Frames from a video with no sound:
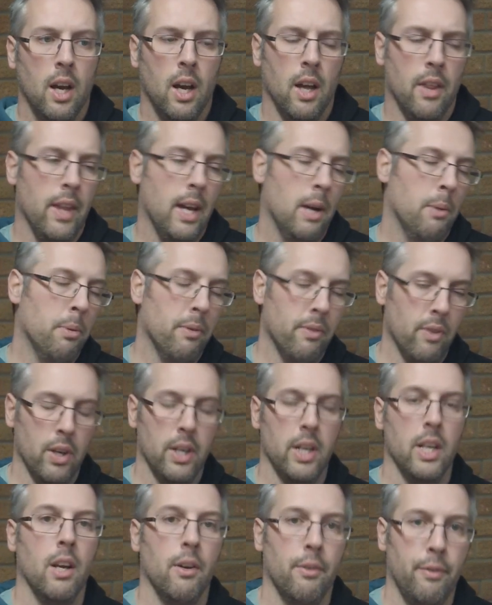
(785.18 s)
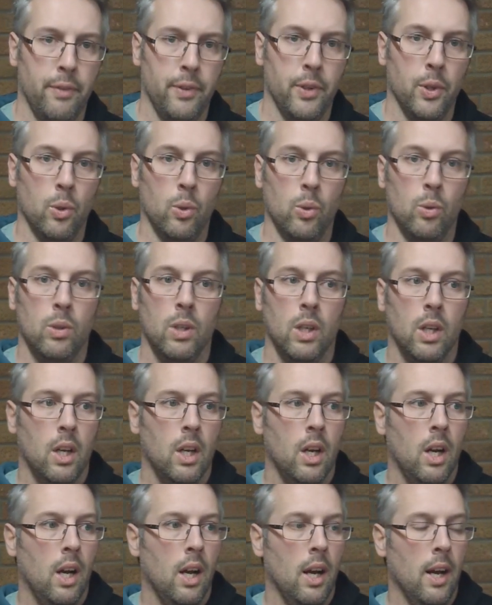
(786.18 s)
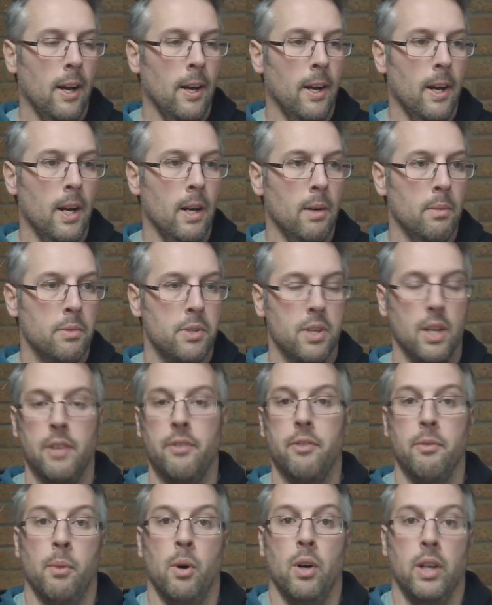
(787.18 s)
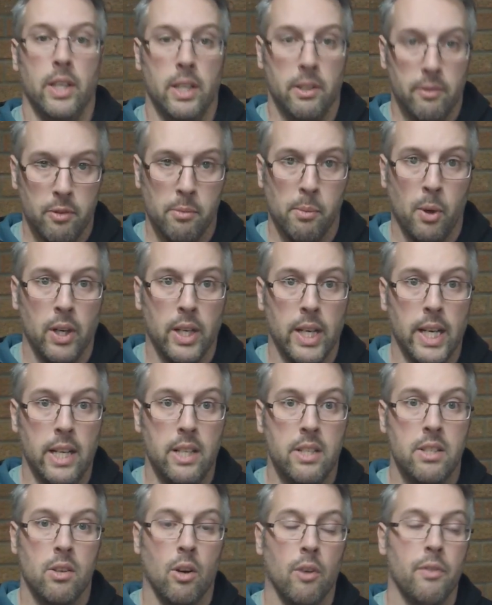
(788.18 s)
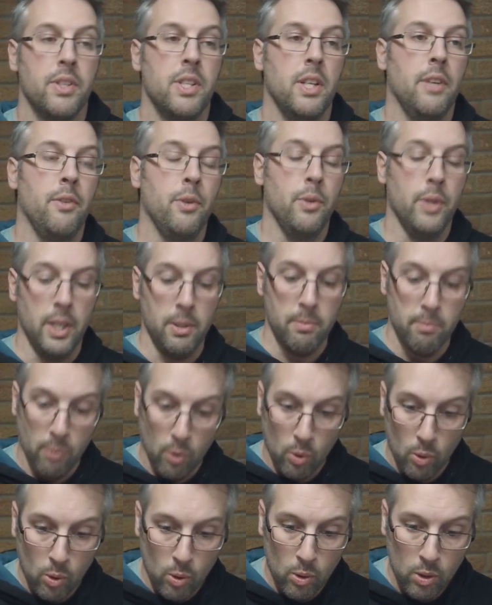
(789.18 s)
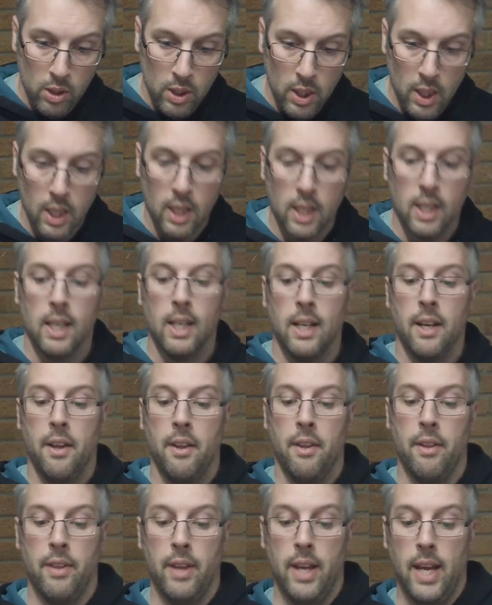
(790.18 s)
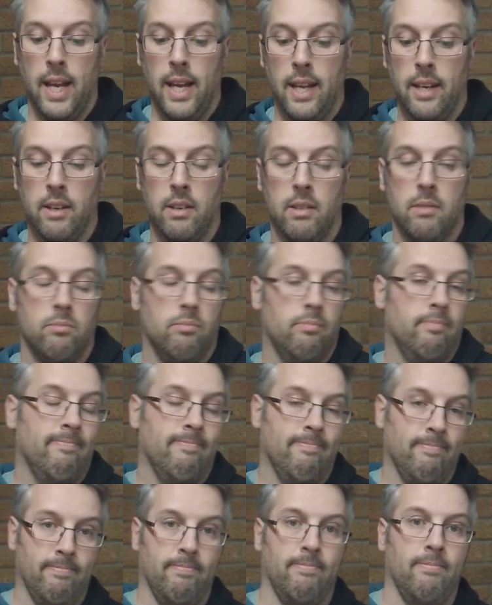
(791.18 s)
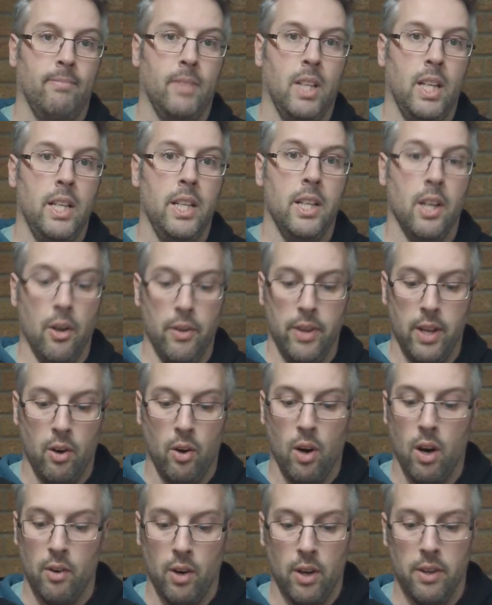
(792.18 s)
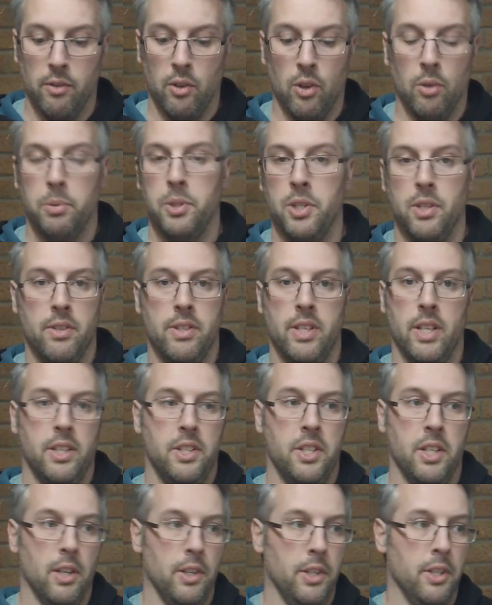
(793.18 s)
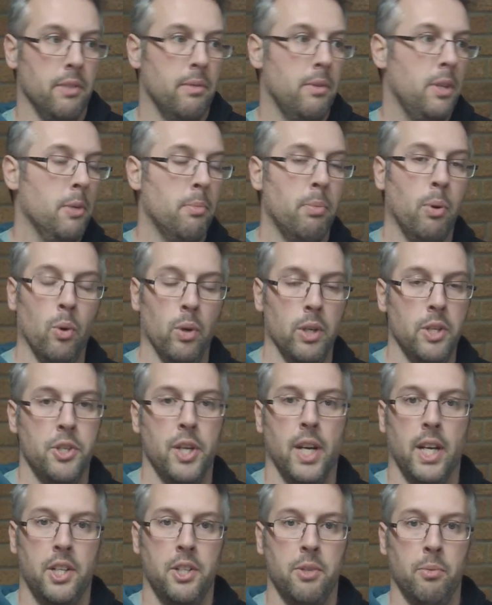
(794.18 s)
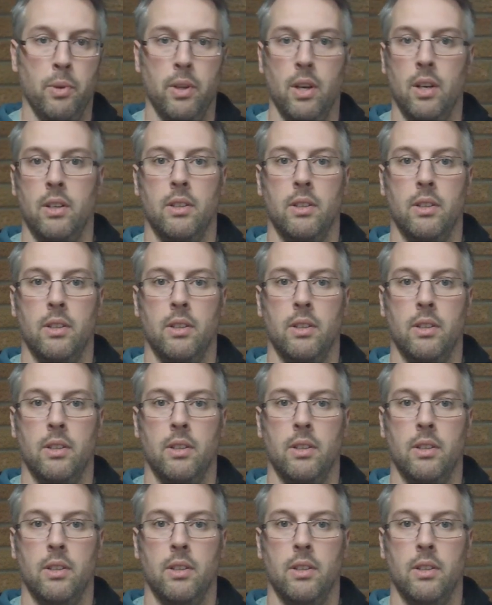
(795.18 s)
and that will provide enough fuel, certainly for my needs. Obviously if you need more, then there are other options. There's your port injection with